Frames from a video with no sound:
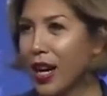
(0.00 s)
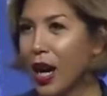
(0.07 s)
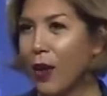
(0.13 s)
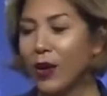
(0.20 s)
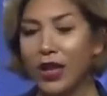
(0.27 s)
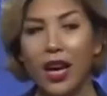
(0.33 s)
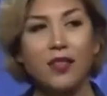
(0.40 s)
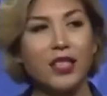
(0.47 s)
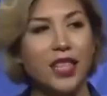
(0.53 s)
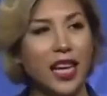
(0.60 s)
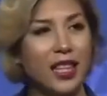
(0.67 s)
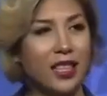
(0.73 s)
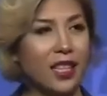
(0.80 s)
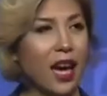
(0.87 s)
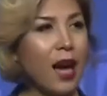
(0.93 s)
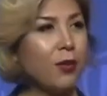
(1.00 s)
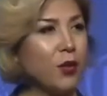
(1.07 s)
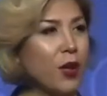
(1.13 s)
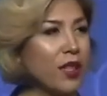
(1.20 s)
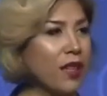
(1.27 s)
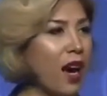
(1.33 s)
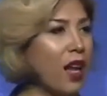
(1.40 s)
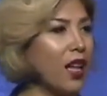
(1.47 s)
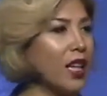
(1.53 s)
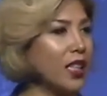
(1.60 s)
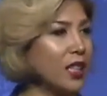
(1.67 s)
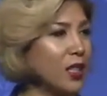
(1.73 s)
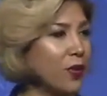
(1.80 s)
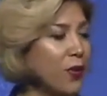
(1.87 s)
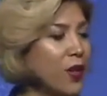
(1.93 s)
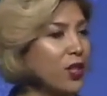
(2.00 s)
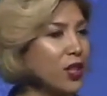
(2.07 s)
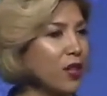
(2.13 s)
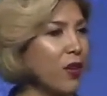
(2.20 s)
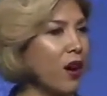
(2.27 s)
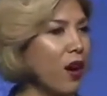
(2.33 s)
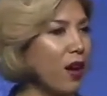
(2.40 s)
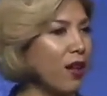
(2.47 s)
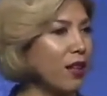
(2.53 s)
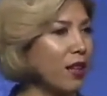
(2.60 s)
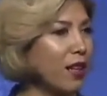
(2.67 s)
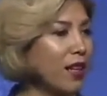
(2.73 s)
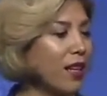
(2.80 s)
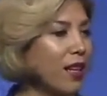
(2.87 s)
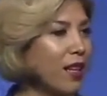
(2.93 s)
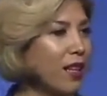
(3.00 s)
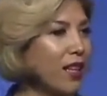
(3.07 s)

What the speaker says: I would love to take the time to acknowledge, first of all,